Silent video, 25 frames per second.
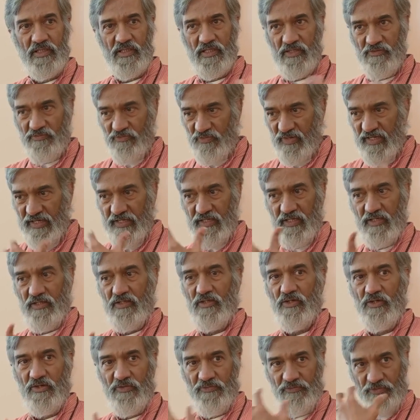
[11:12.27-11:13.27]
reflect
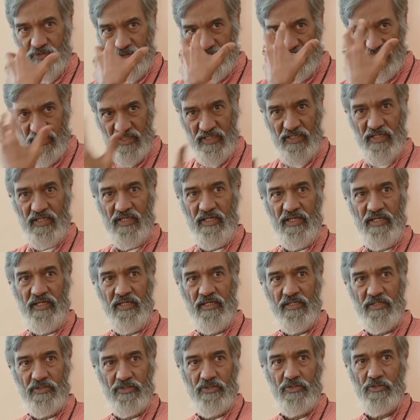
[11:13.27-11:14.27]
off your
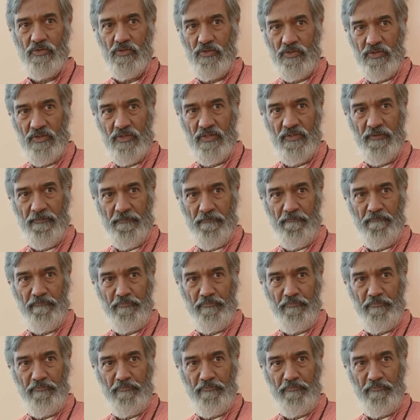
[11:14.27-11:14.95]
thinking and so on.